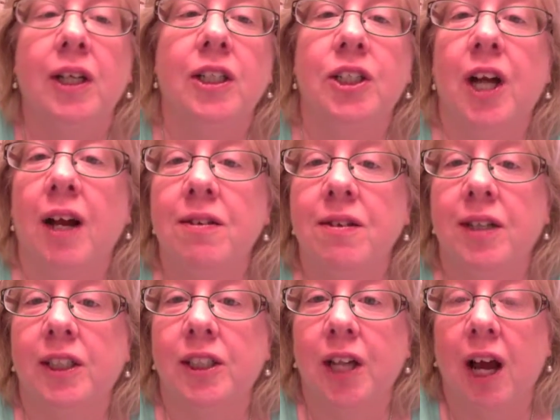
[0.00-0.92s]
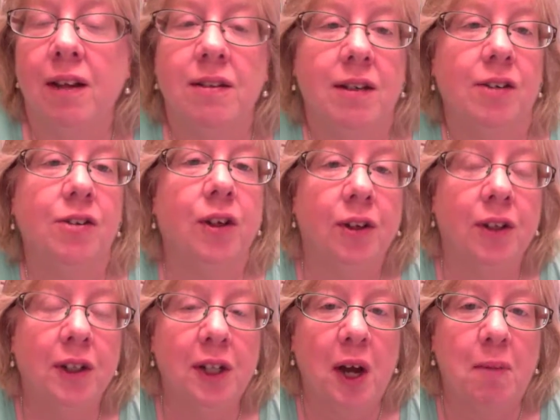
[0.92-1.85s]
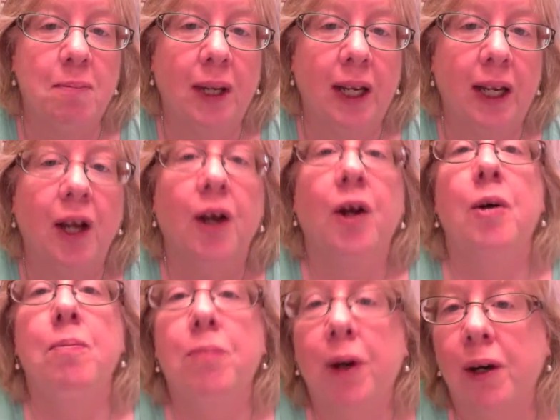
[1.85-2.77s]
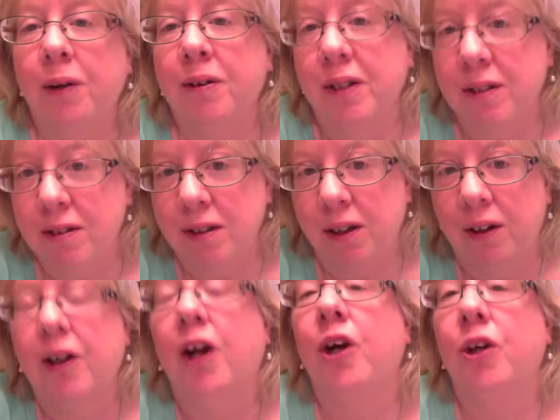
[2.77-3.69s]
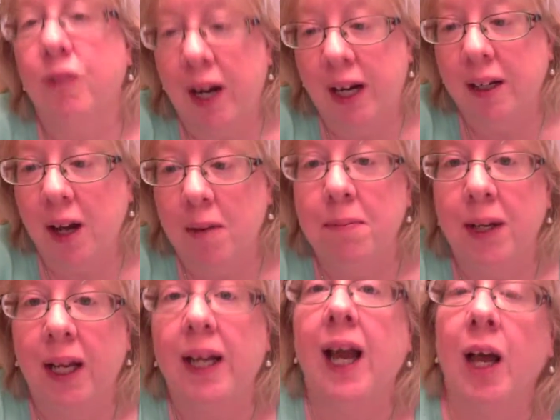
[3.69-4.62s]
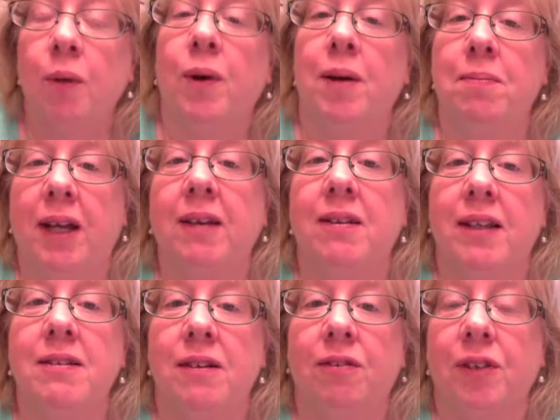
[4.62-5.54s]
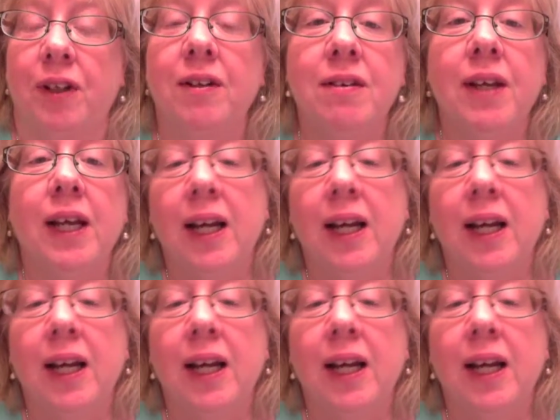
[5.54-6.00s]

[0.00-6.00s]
Johnson & Johnson is a good company. Merck is considered a great company. And what makes the difference?